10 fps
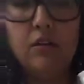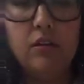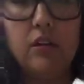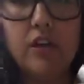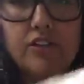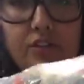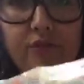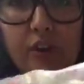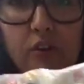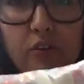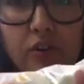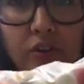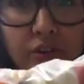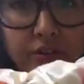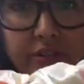larger
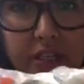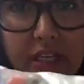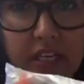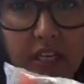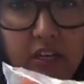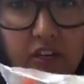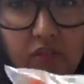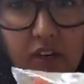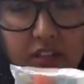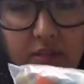focals in here, you've got some